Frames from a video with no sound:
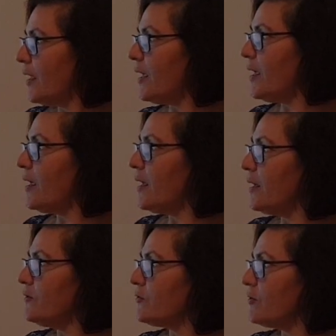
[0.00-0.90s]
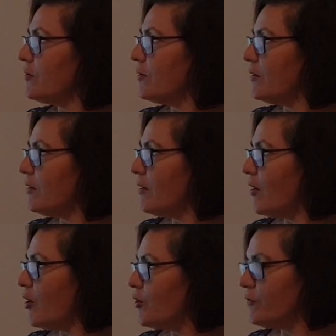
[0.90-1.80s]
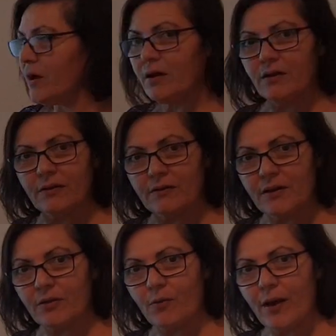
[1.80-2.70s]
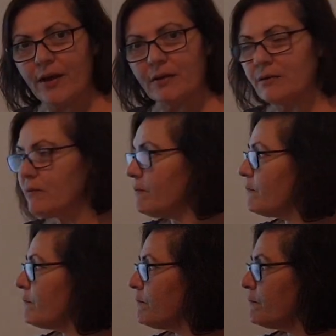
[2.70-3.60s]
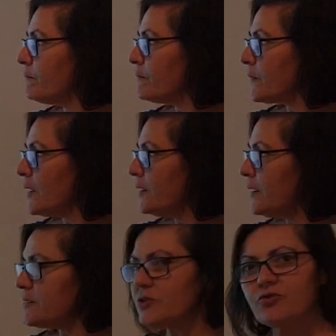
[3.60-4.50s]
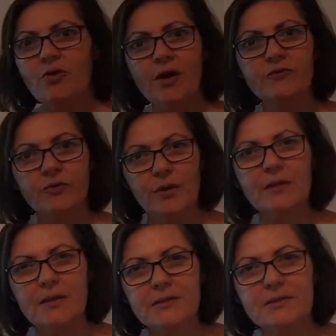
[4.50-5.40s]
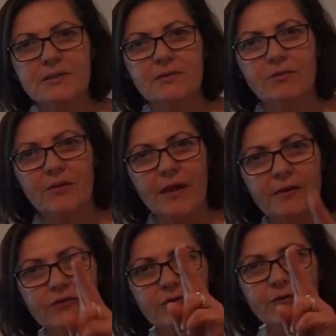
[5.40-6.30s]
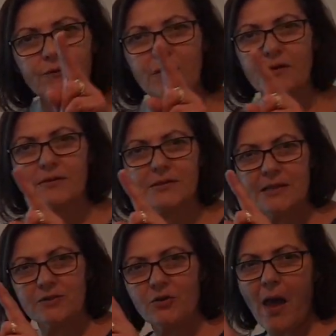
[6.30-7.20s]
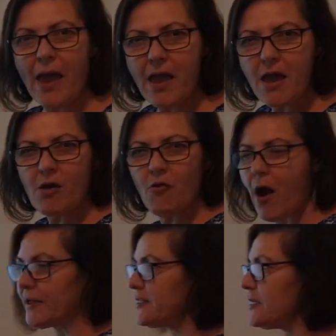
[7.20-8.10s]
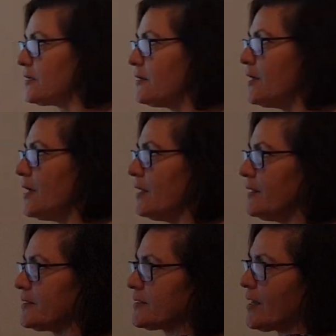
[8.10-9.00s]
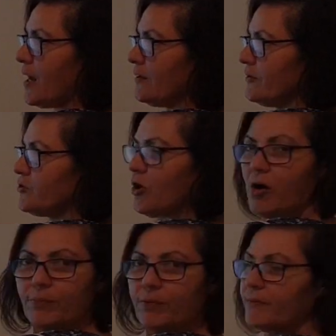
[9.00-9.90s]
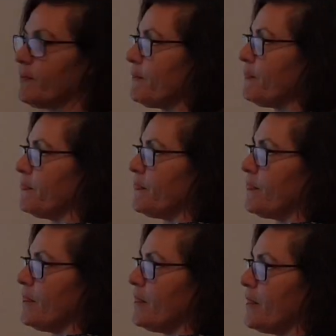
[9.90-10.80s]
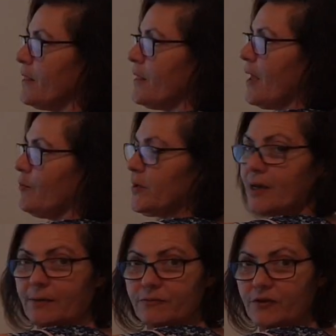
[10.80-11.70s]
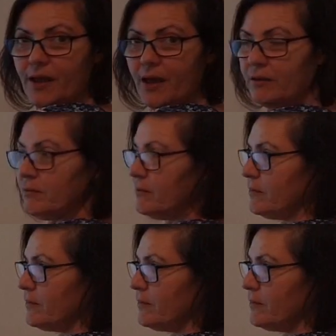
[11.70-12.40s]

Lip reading: and over the other way. Let's try doing this with our two fingers. Let's do our air writing. Let's start at the top and we come down